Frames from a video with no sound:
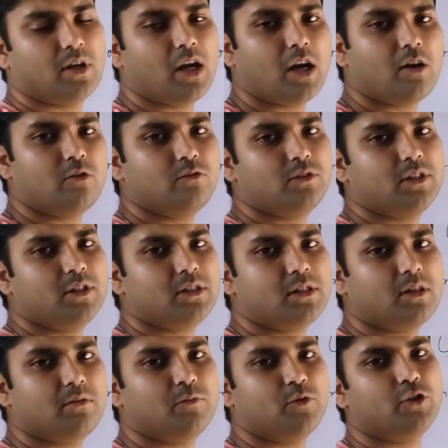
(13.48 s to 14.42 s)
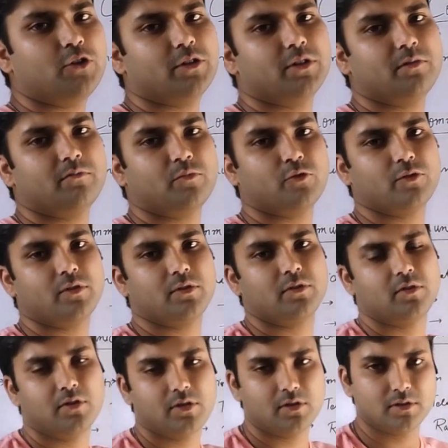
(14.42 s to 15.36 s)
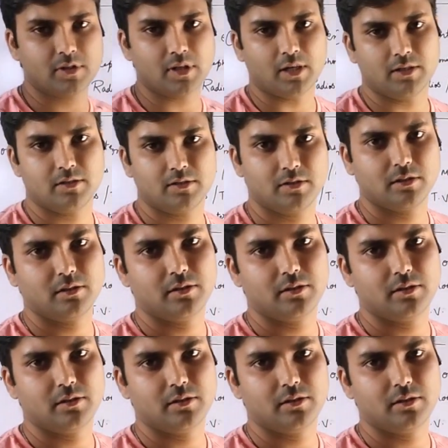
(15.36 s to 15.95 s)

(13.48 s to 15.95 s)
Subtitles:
How this communication process starts.